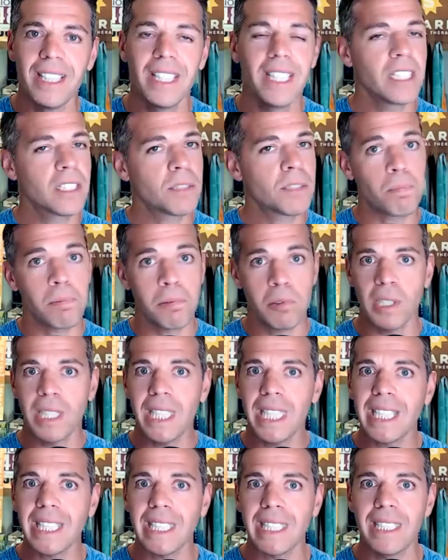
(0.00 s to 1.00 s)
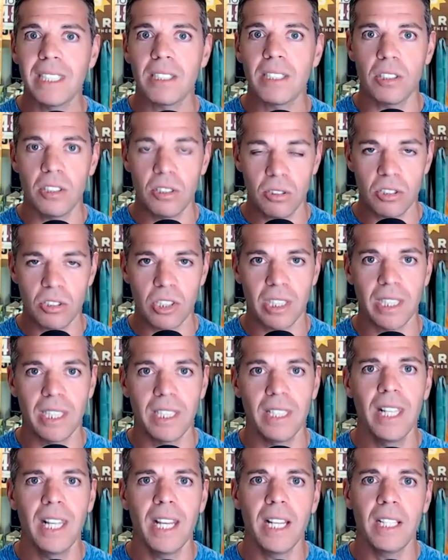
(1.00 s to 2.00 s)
It's pretty clear usually.